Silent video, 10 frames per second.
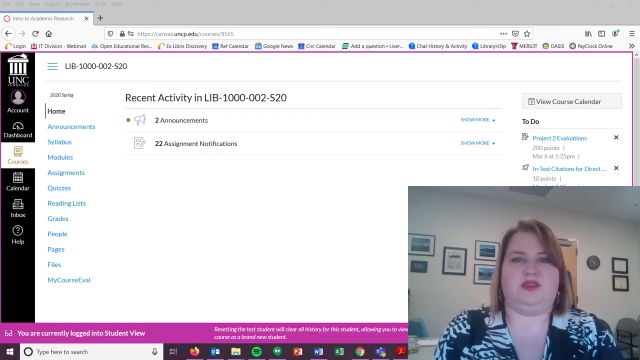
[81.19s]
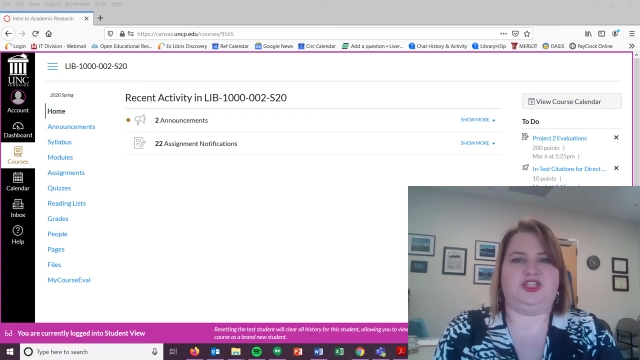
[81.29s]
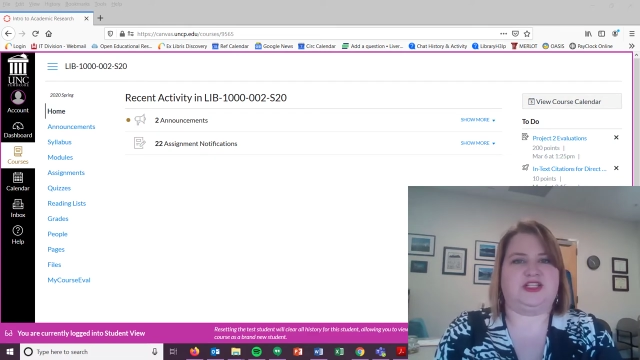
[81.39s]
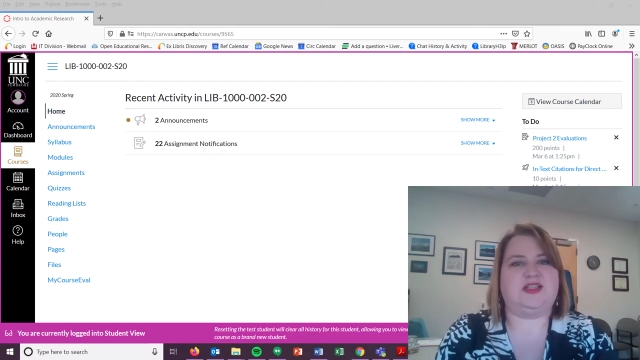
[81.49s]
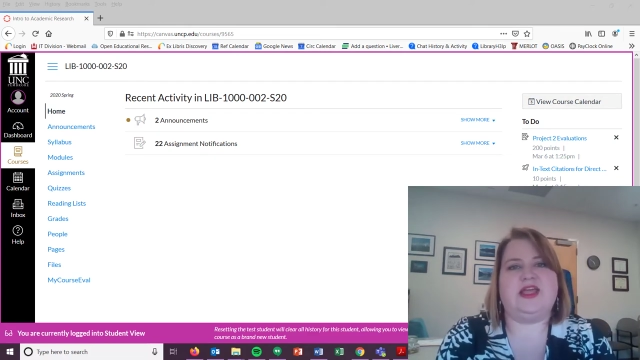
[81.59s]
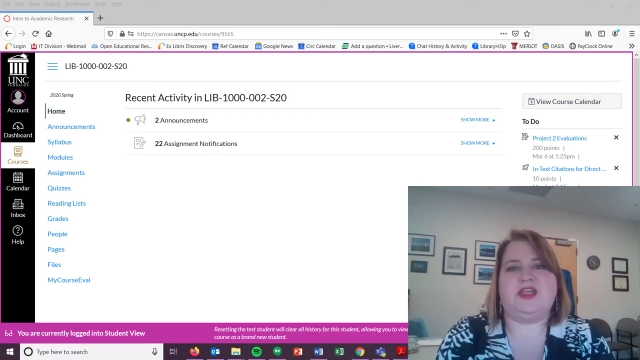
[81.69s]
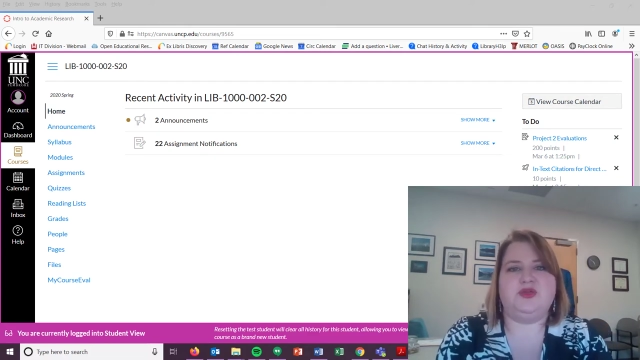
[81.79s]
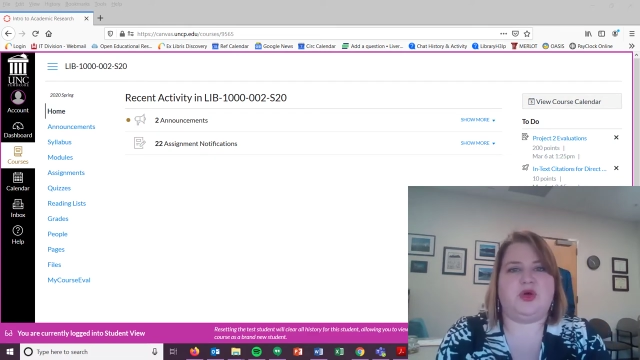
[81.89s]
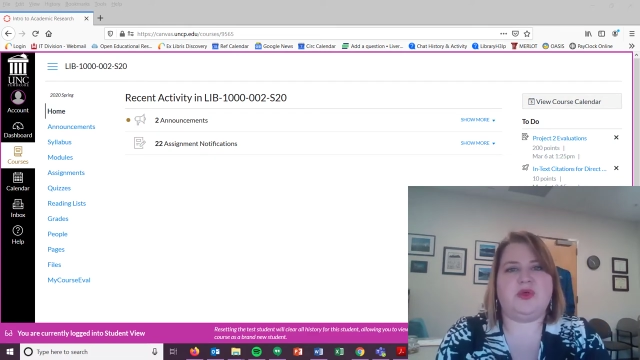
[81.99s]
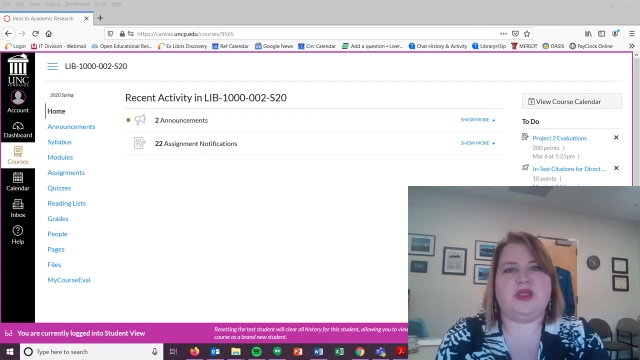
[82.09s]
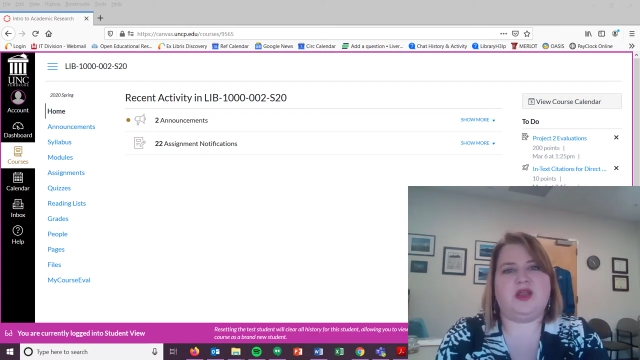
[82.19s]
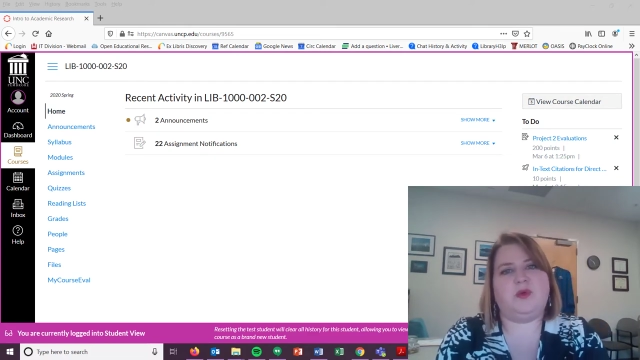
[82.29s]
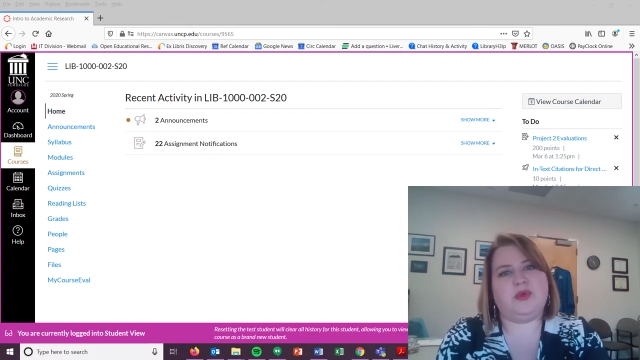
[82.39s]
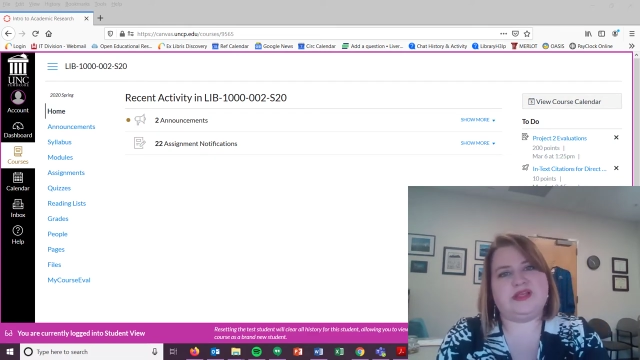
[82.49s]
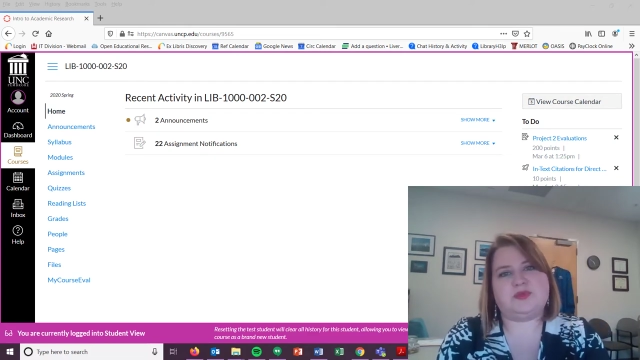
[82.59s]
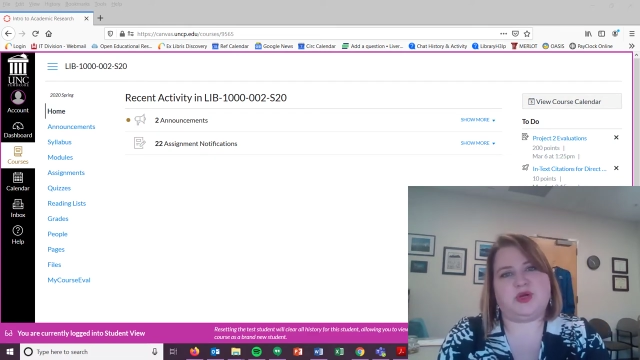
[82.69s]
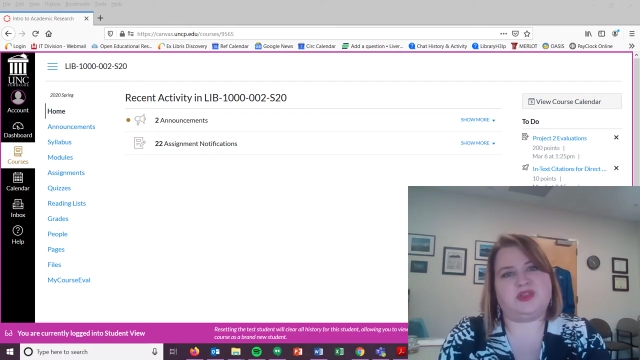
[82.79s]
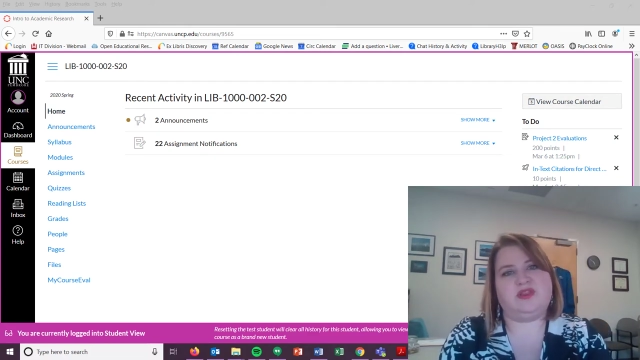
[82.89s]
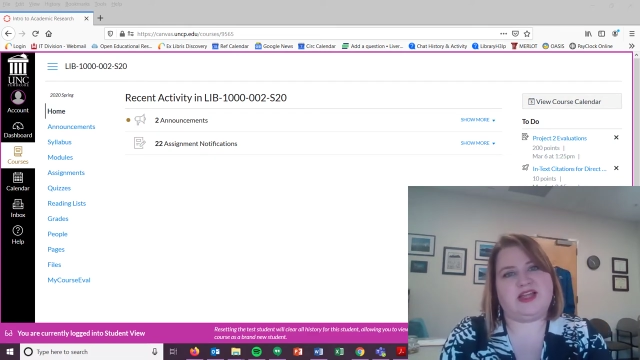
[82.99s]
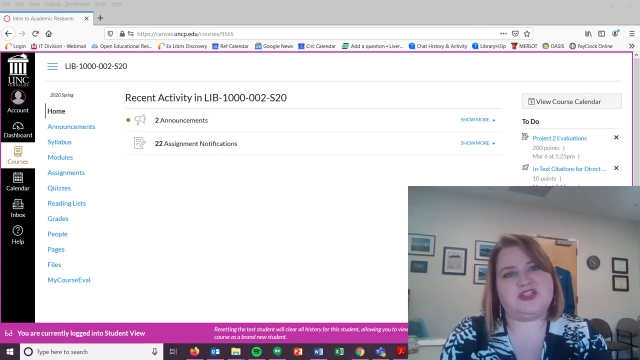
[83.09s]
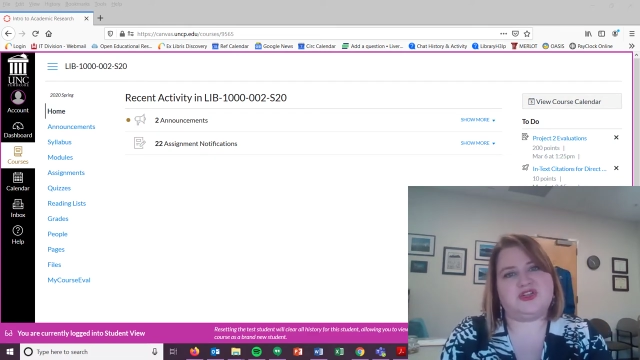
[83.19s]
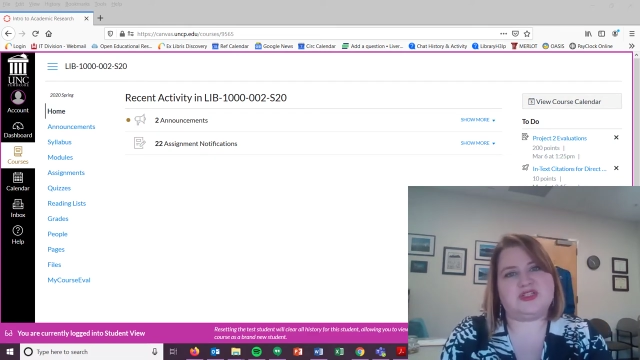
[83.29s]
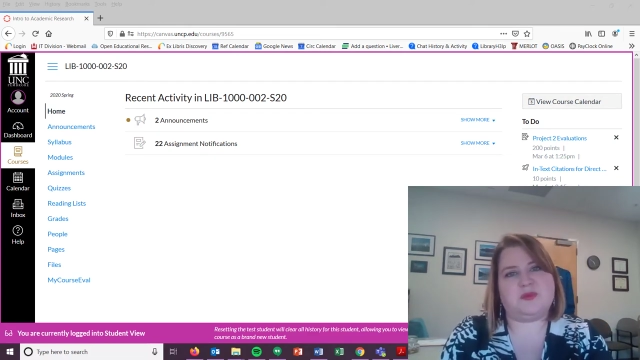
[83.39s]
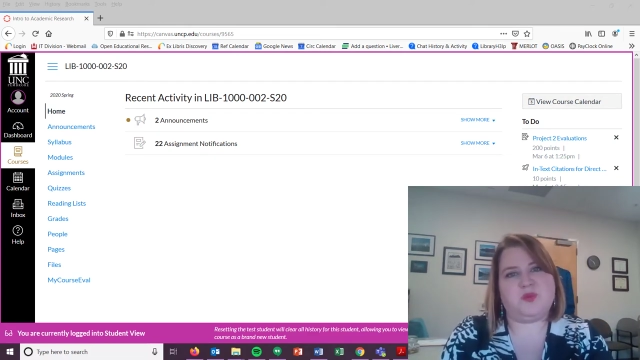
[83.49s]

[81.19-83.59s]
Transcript: just like you don't get a week's worth of lectures